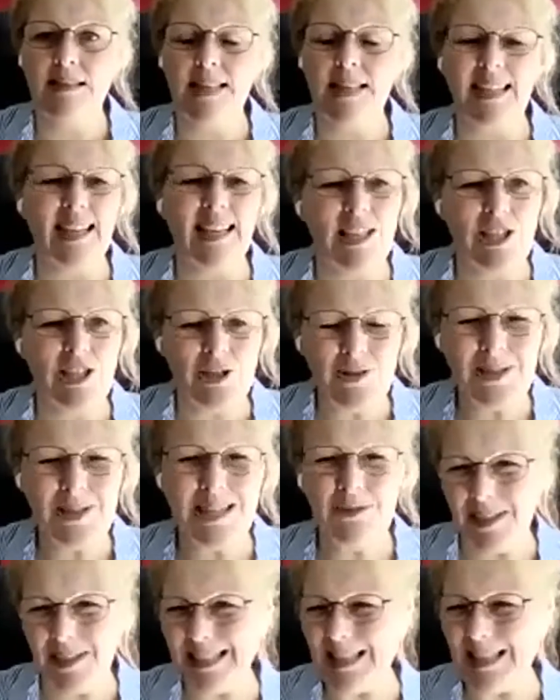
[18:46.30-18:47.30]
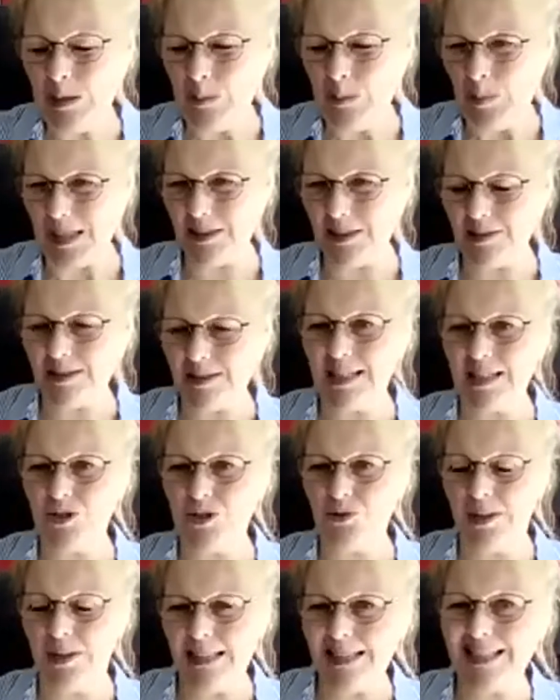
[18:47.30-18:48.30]
then I usually find it's because they're
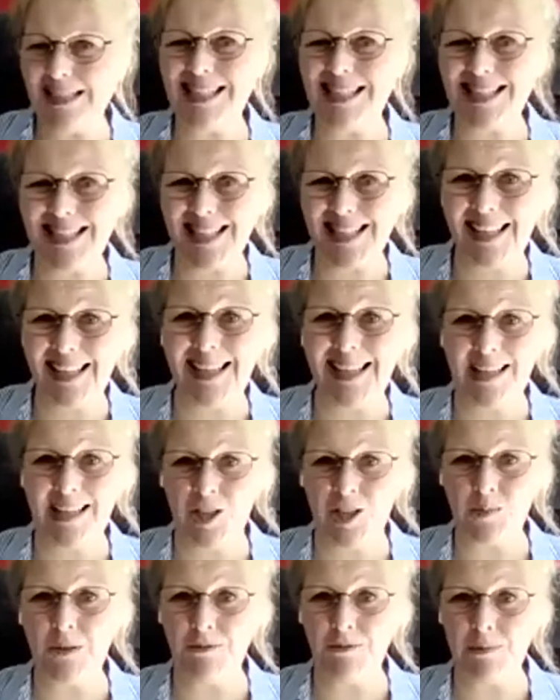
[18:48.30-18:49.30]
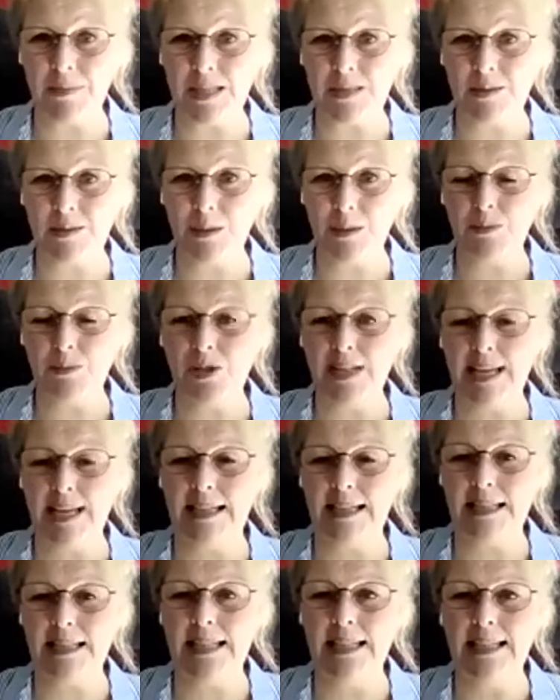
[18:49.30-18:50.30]
trying to disengage me from the
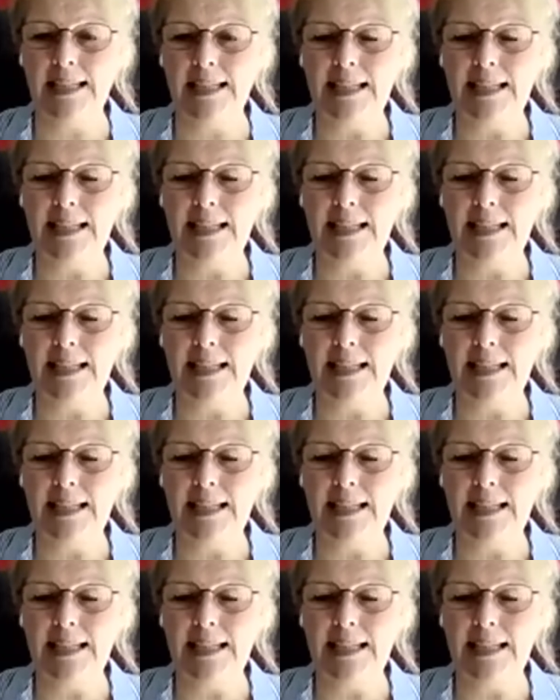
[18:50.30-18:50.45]
subject.